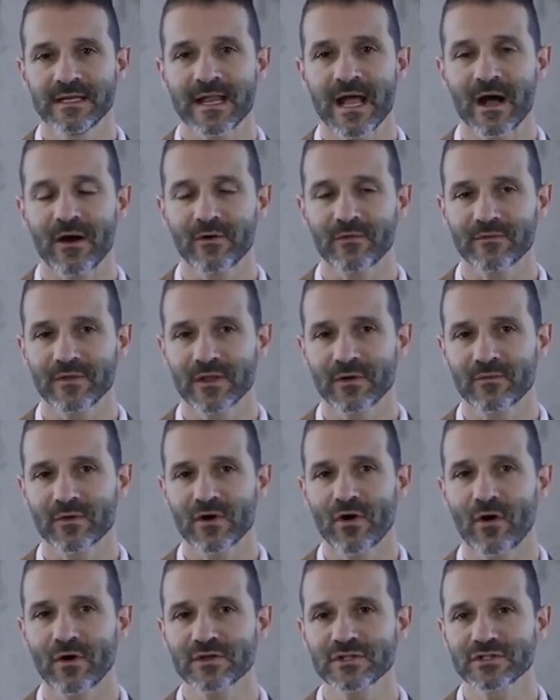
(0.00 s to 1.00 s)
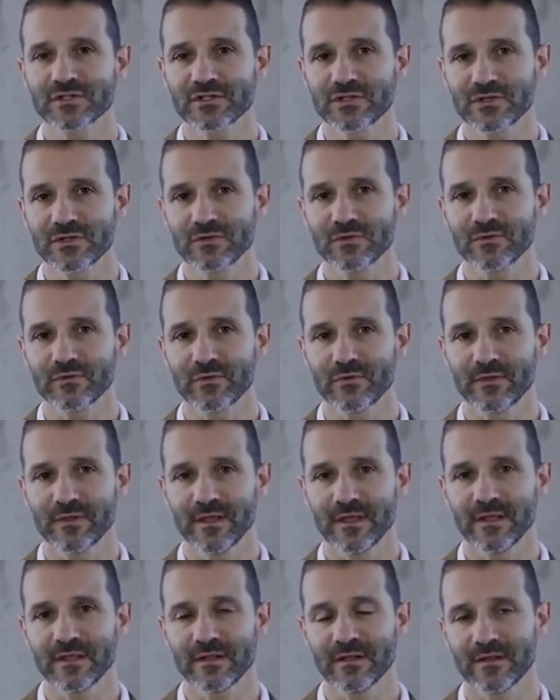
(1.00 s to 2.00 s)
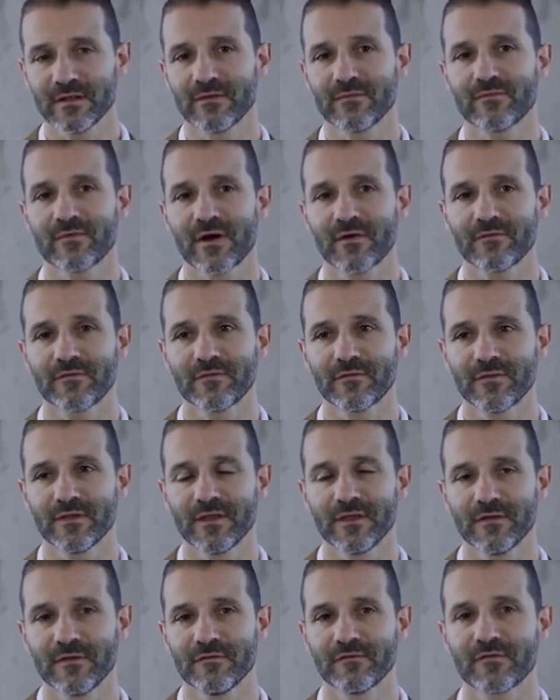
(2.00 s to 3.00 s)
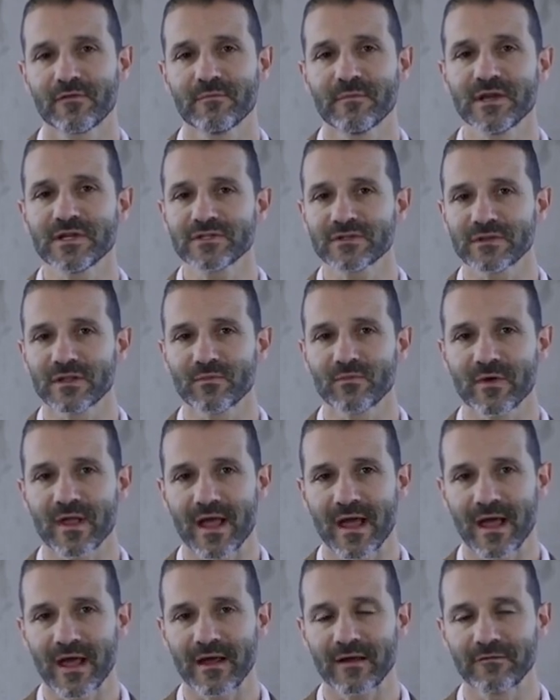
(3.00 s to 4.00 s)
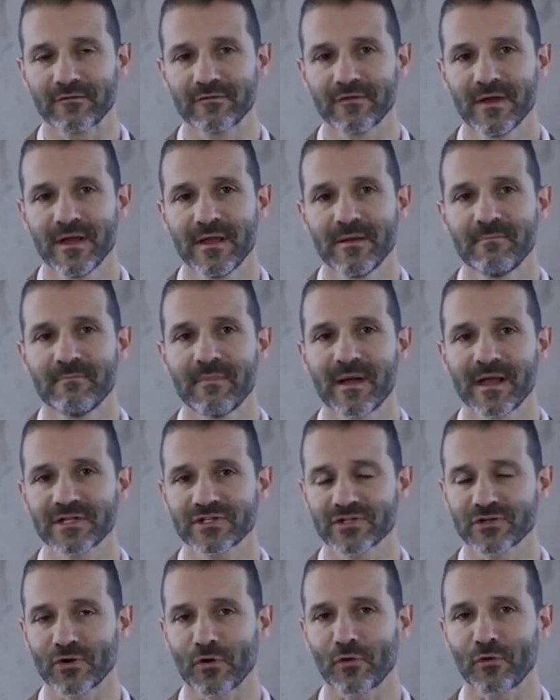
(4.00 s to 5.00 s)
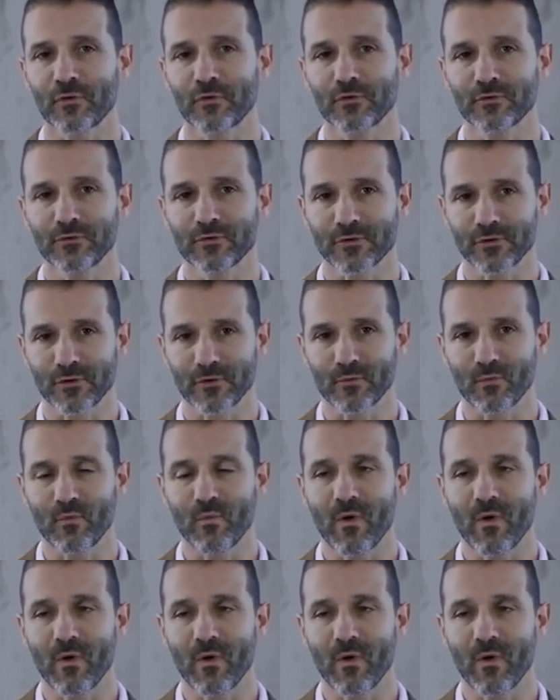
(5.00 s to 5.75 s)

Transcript: Now, in regards to the refer the information that we have mentioned earlier,